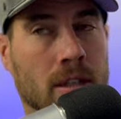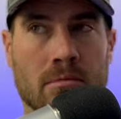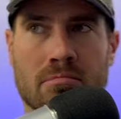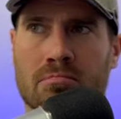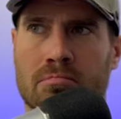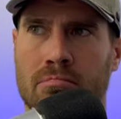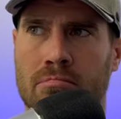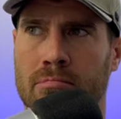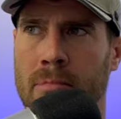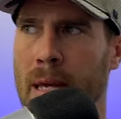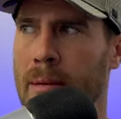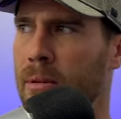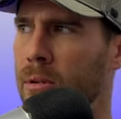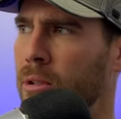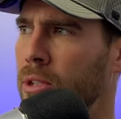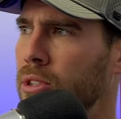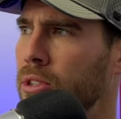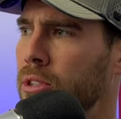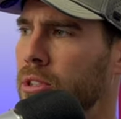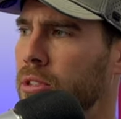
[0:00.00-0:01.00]
Hmm, maybe
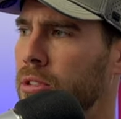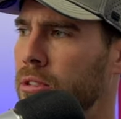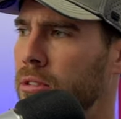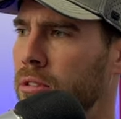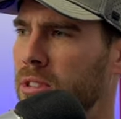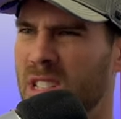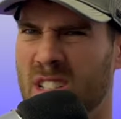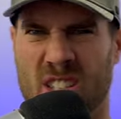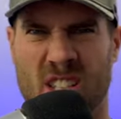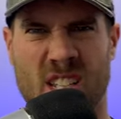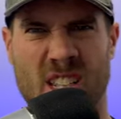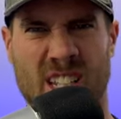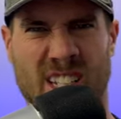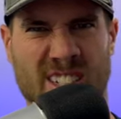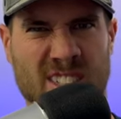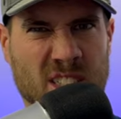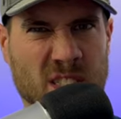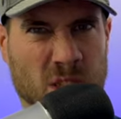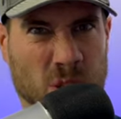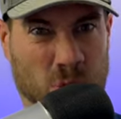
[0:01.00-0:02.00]
we should. Do you think they
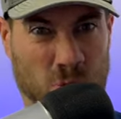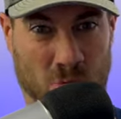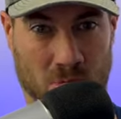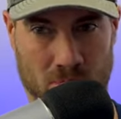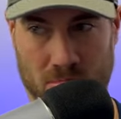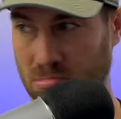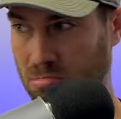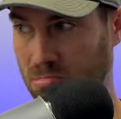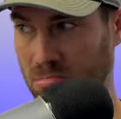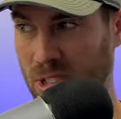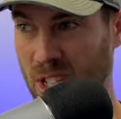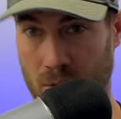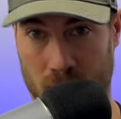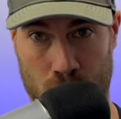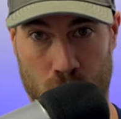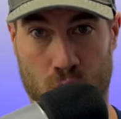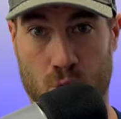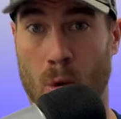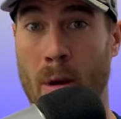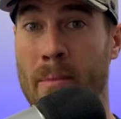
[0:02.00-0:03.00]
just, you know,
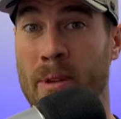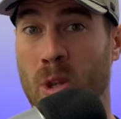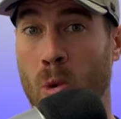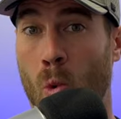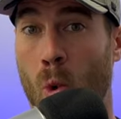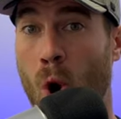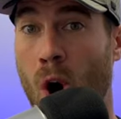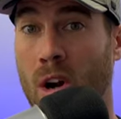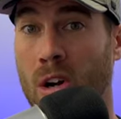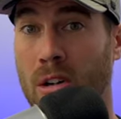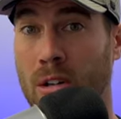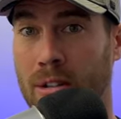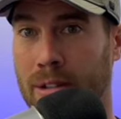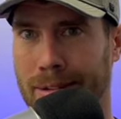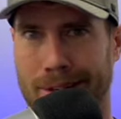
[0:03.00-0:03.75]
swim in the water?